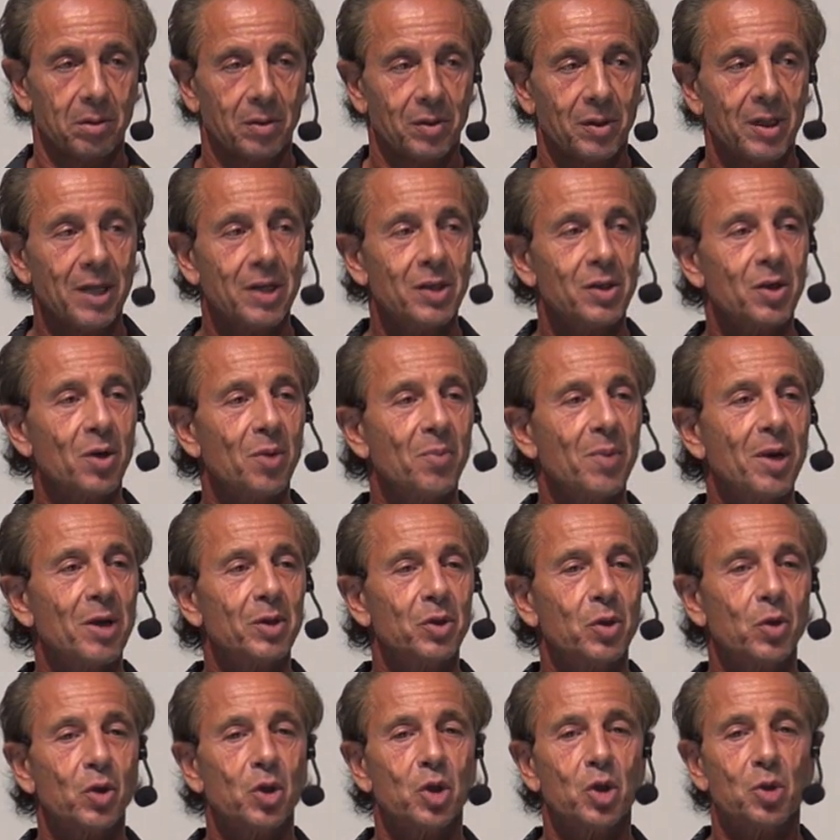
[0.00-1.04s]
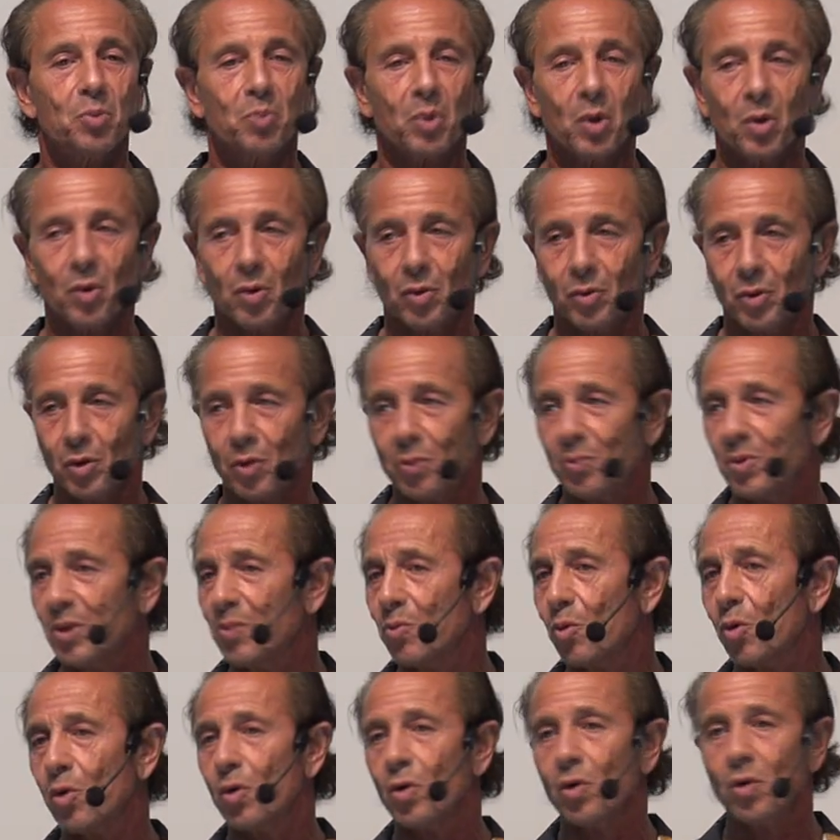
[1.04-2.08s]
Things are about to explode. There will be
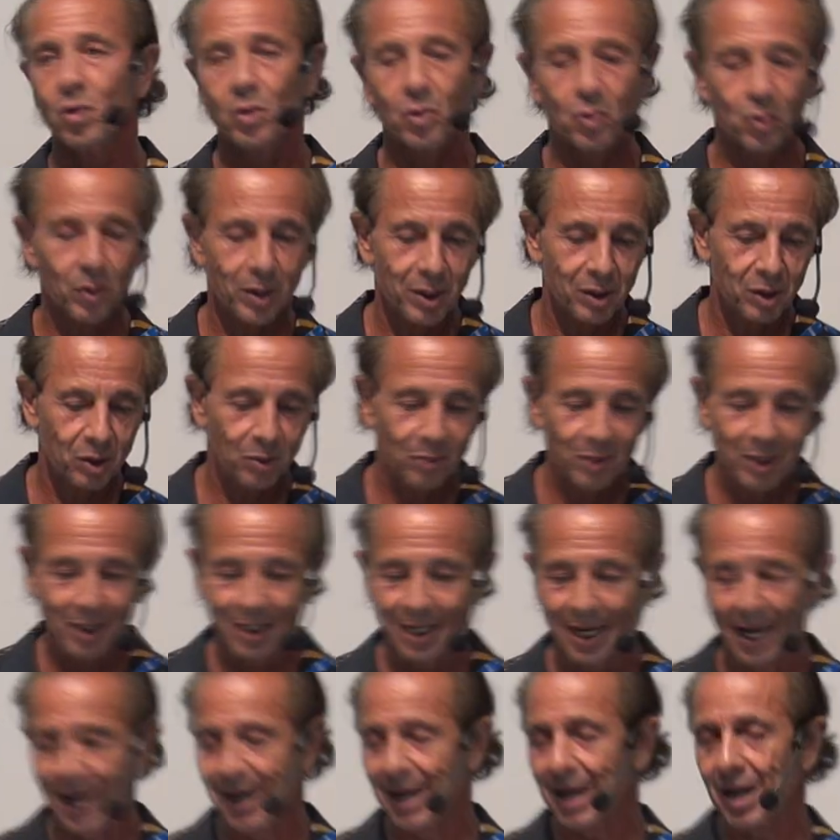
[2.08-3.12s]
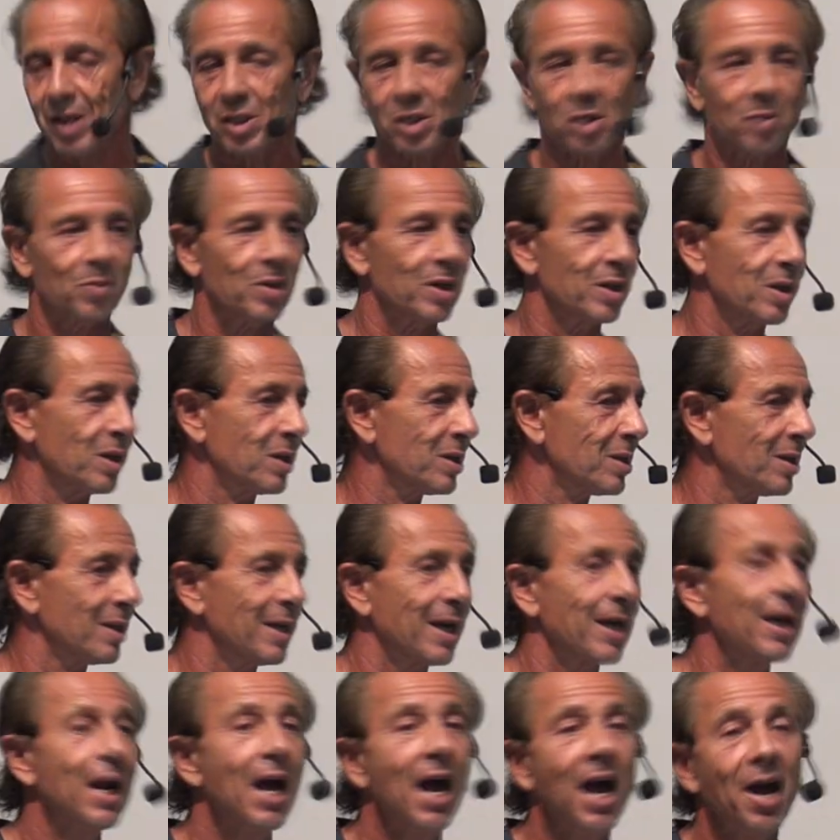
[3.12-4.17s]
more earthquakes. There will be chaos. There will be this and
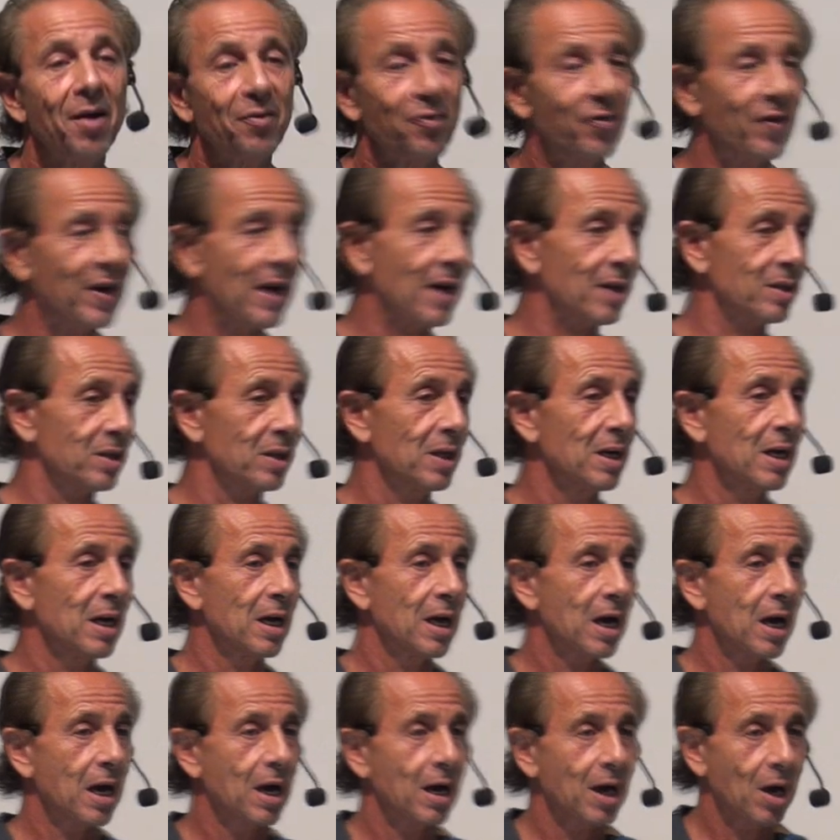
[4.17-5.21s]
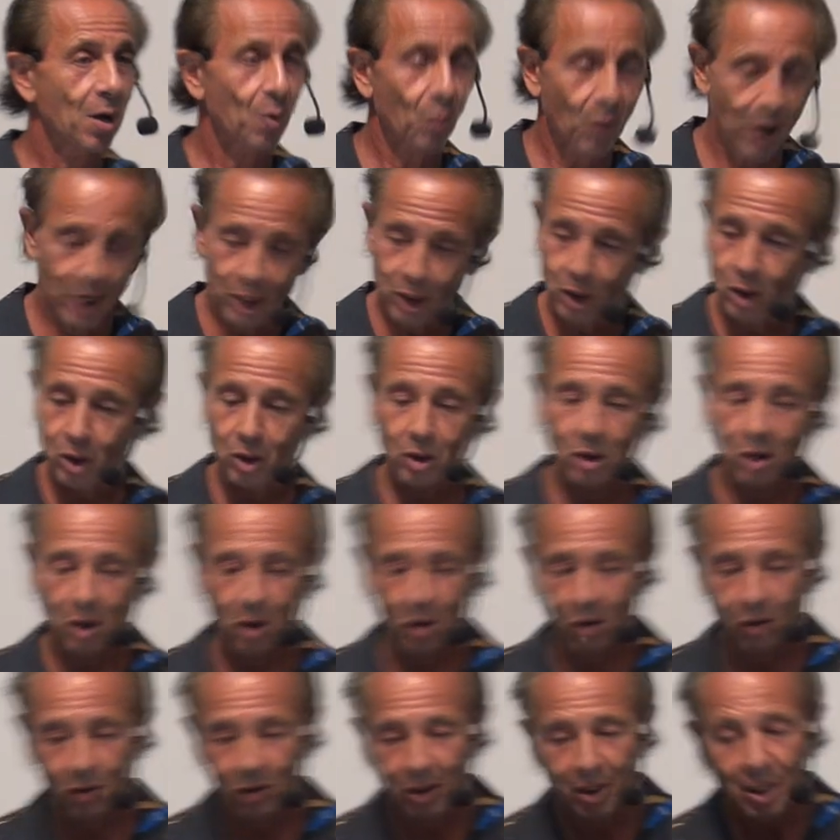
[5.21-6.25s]
that. In fact, I want you to
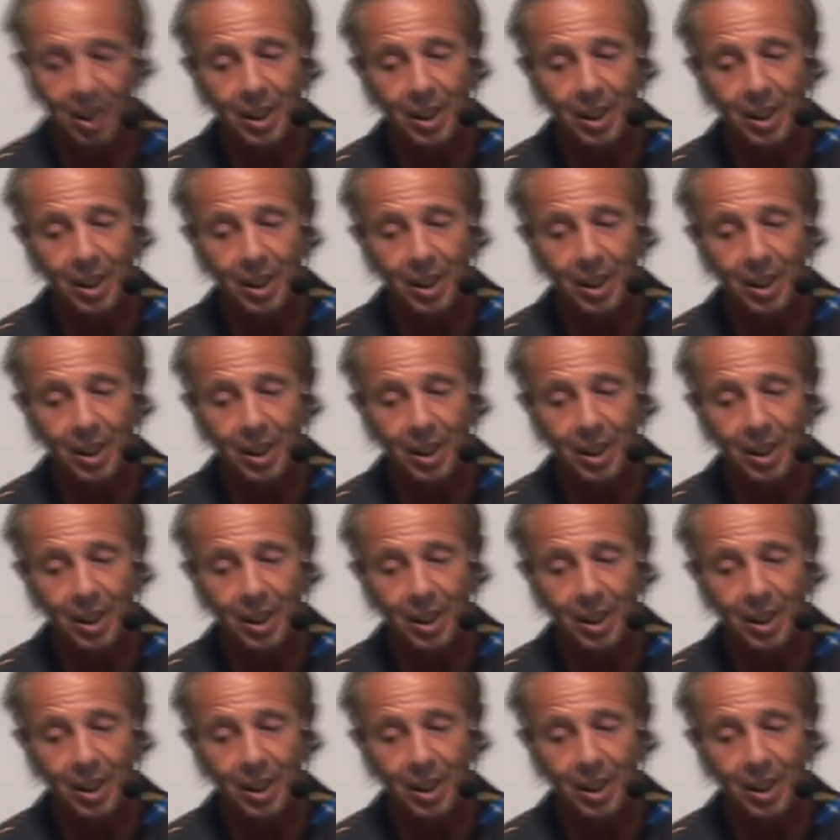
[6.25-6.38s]
know,